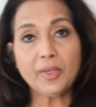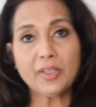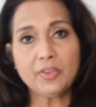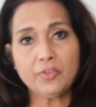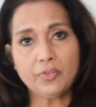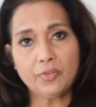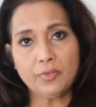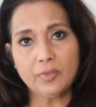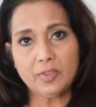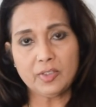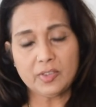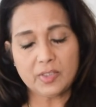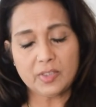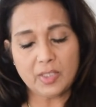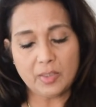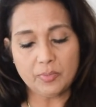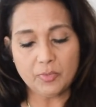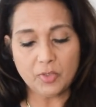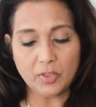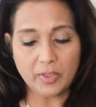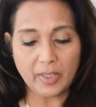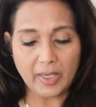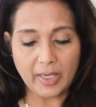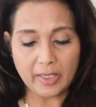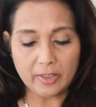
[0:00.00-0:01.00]
through this I'm
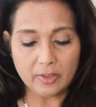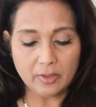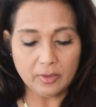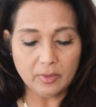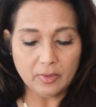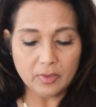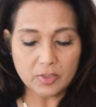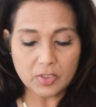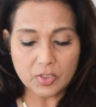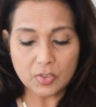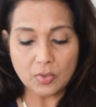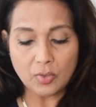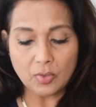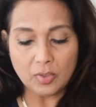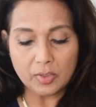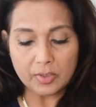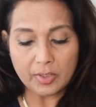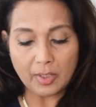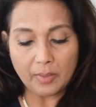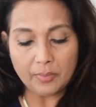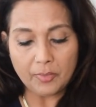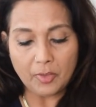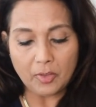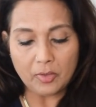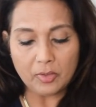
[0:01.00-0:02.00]
going to add in the salt.
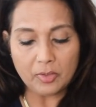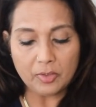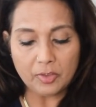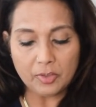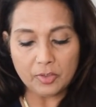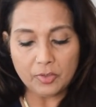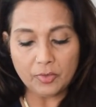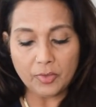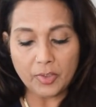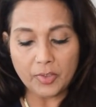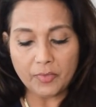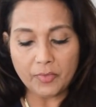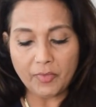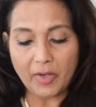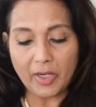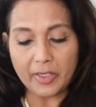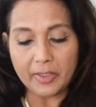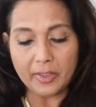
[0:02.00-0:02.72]
I'm not going to do it right